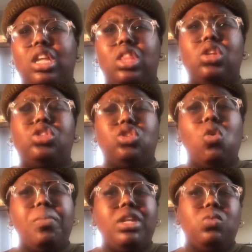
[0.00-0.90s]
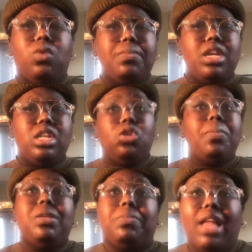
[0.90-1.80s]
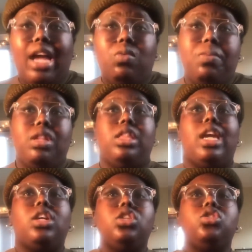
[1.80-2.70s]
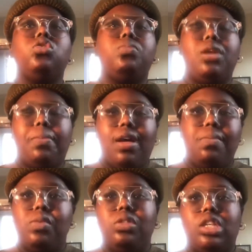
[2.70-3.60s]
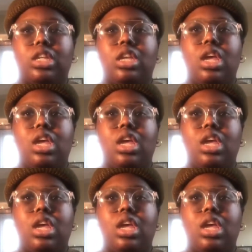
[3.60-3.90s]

there's so many women, so many black women that consume hip-hop music,